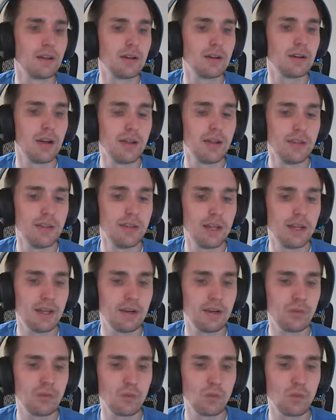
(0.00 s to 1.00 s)
And
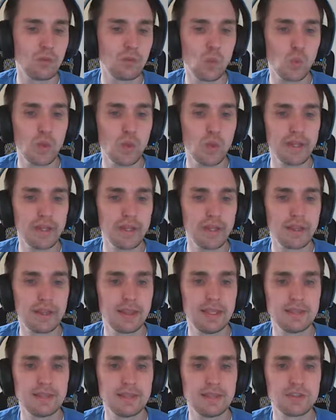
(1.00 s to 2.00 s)
then with
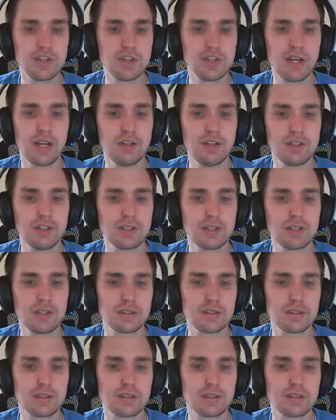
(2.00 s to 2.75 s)
these changes